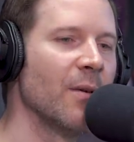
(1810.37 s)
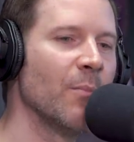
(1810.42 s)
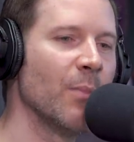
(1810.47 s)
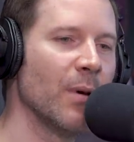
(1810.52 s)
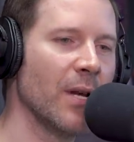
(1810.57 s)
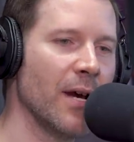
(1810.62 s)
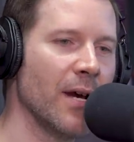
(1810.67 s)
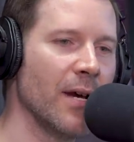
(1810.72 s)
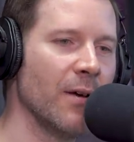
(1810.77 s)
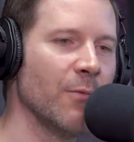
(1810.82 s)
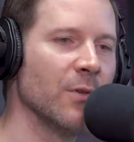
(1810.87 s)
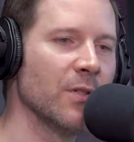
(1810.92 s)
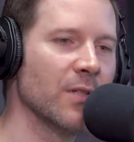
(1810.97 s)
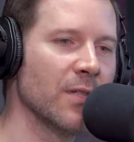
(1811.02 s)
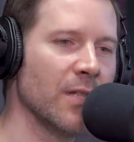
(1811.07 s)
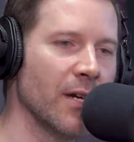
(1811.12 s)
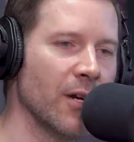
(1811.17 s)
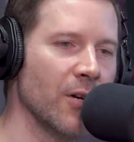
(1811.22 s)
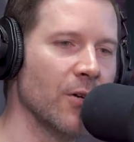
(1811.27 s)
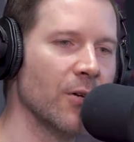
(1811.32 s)
But I
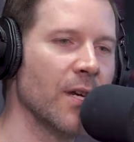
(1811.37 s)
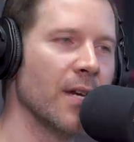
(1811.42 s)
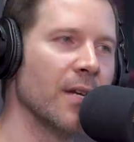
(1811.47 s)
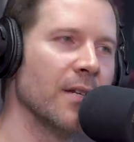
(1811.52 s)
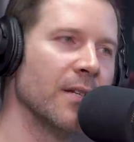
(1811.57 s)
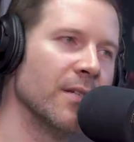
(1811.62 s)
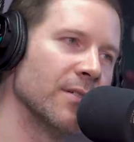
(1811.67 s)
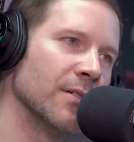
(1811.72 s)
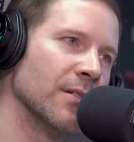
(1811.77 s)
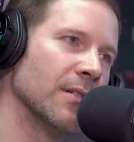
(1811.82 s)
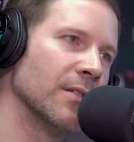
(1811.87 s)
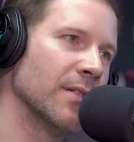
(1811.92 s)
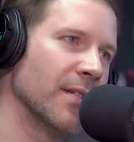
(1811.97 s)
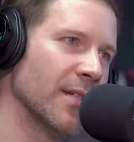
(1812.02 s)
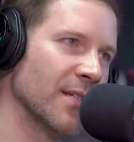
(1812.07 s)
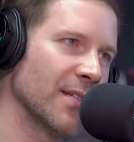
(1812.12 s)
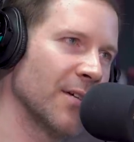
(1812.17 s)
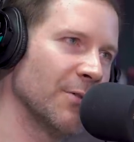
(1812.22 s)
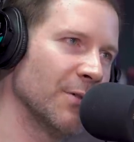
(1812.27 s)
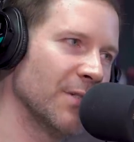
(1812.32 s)
was like, okay, these are the
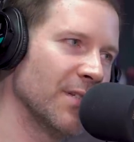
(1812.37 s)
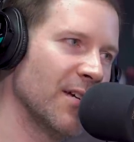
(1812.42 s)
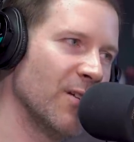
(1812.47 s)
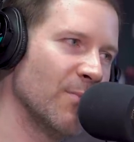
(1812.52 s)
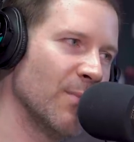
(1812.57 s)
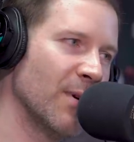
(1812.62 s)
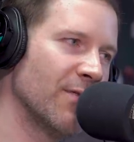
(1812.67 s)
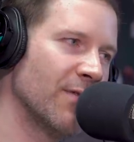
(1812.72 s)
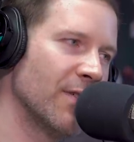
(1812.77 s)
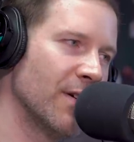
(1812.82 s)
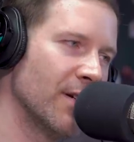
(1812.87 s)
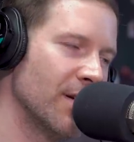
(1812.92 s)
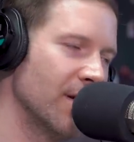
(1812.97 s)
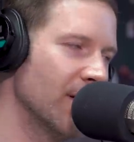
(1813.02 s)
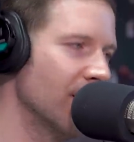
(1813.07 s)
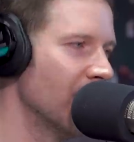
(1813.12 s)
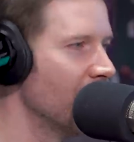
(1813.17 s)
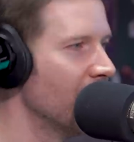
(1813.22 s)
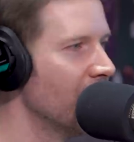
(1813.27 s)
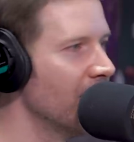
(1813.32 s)
things I would tell my friend.